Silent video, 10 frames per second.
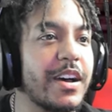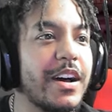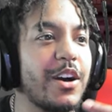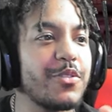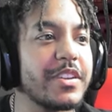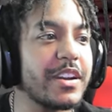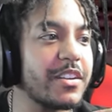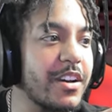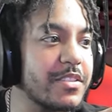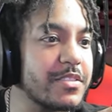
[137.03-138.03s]
I don't think I
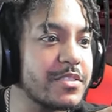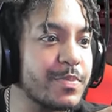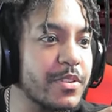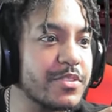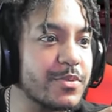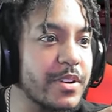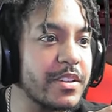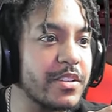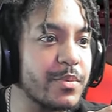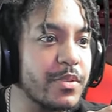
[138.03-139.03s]
caught this person right
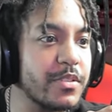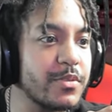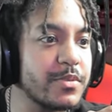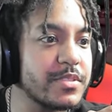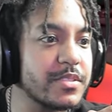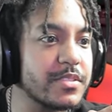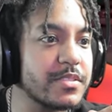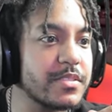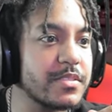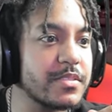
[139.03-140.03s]
here, bro. Who is this?